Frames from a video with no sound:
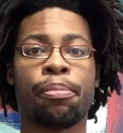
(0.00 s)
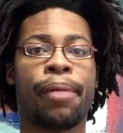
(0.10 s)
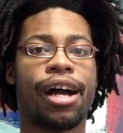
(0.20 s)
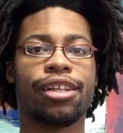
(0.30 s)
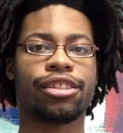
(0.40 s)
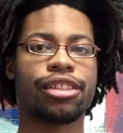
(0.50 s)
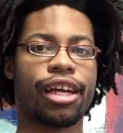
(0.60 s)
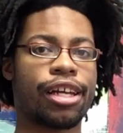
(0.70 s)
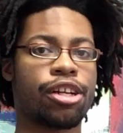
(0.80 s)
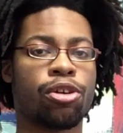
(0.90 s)
a
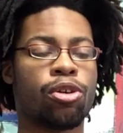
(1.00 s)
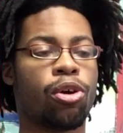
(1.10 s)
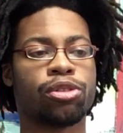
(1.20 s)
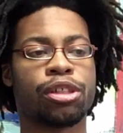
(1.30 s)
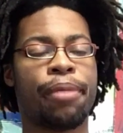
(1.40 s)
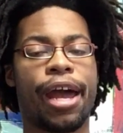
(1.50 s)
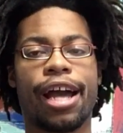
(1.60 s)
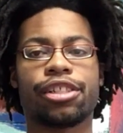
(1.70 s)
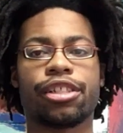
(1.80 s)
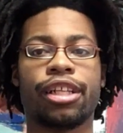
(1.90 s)
mindset, your goals and
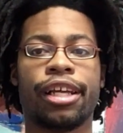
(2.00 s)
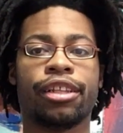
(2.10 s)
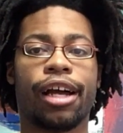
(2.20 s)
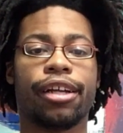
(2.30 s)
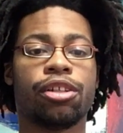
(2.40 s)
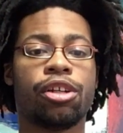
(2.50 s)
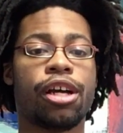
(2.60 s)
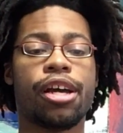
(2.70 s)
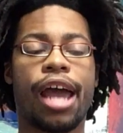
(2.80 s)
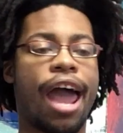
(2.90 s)
passion, and like
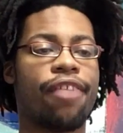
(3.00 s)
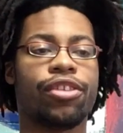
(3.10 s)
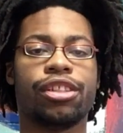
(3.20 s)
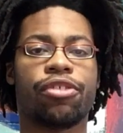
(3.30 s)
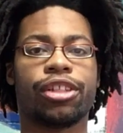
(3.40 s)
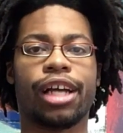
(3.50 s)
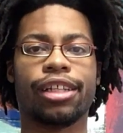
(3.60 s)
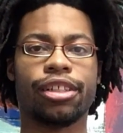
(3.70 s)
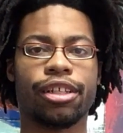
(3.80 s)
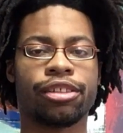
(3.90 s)
having different
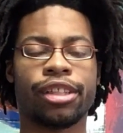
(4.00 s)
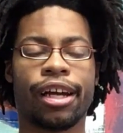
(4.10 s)
ideas